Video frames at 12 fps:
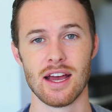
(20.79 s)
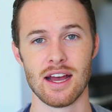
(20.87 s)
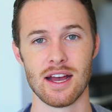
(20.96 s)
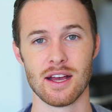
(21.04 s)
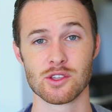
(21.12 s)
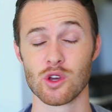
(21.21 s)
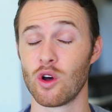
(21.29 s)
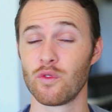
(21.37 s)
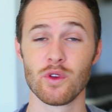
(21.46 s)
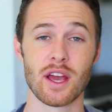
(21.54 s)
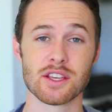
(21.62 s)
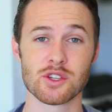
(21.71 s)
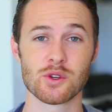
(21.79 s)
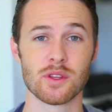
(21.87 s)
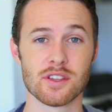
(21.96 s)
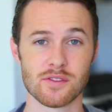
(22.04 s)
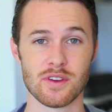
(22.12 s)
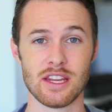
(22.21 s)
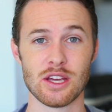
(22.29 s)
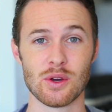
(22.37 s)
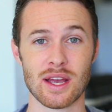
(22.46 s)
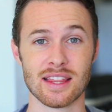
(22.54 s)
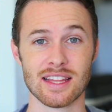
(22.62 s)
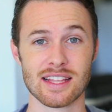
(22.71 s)
So hopefully you guys enjoyed this
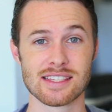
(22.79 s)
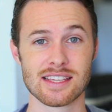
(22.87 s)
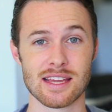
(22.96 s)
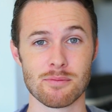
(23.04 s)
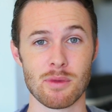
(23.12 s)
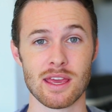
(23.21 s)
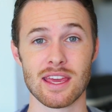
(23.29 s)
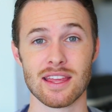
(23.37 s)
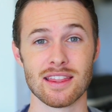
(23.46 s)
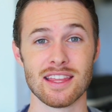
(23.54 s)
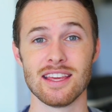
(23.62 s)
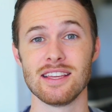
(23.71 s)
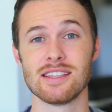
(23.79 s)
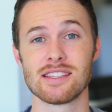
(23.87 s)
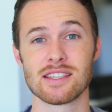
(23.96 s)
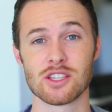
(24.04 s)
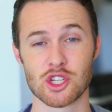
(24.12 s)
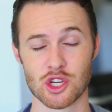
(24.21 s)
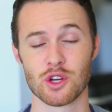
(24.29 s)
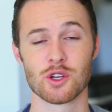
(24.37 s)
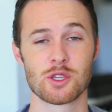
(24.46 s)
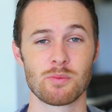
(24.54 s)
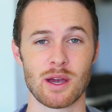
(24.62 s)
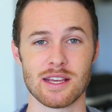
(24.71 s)
video, and let's get making these
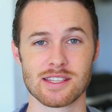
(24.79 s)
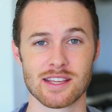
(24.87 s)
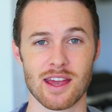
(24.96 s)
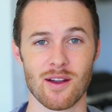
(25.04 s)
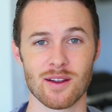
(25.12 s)
sugar spiced